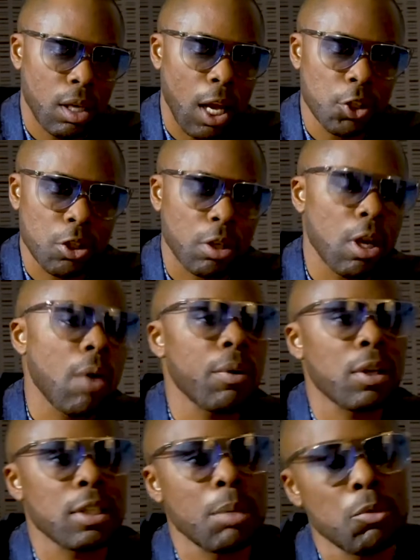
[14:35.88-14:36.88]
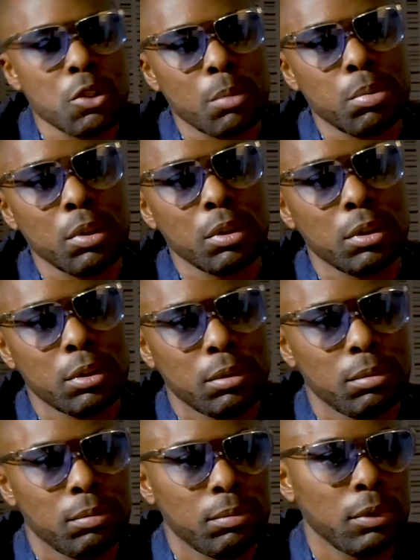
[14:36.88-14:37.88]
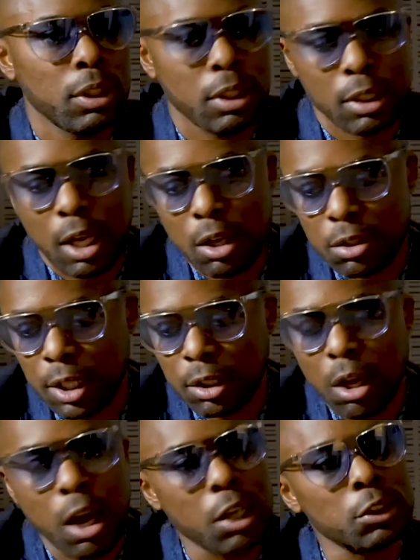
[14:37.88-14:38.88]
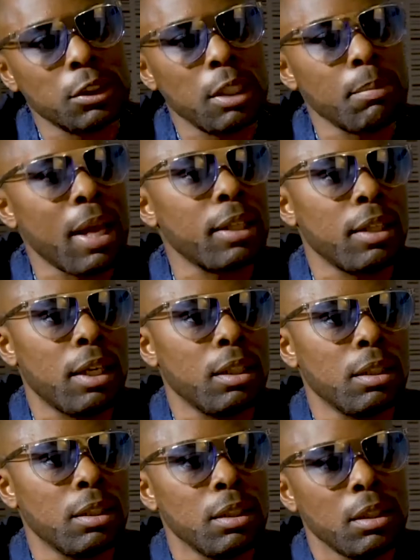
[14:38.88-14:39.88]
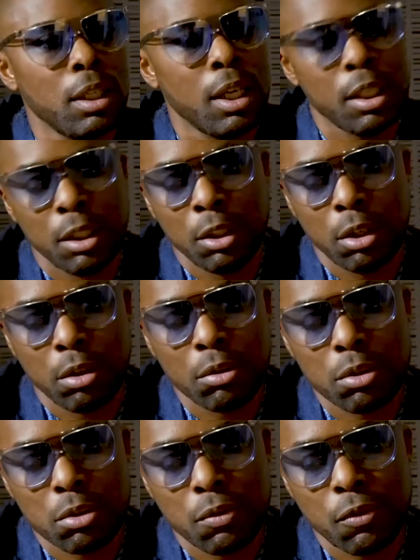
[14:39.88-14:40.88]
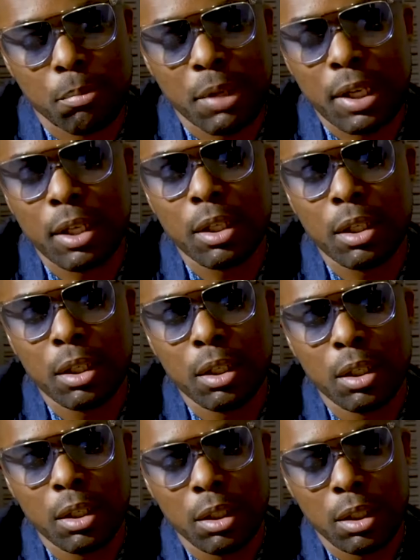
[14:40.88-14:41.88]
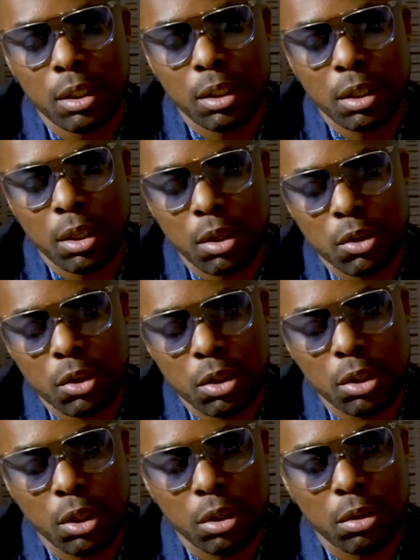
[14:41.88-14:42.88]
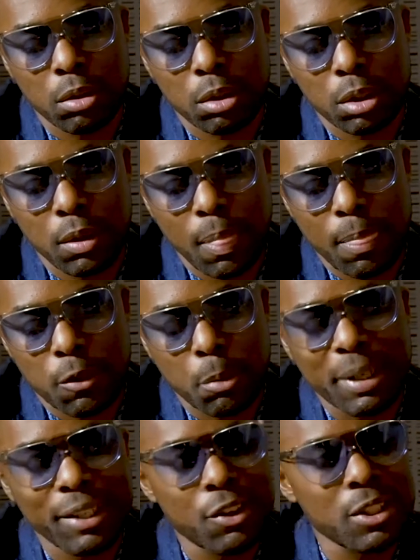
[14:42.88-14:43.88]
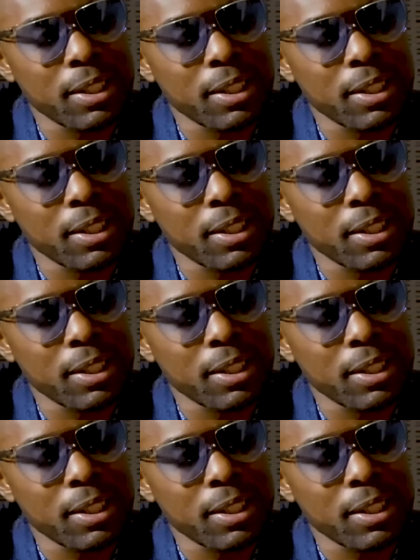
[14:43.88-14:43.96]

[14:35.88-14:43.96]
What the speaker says: I should have got when I was at Music Plus, because I was like the hottest thing back then. Mm-hmm. And so for me, so many years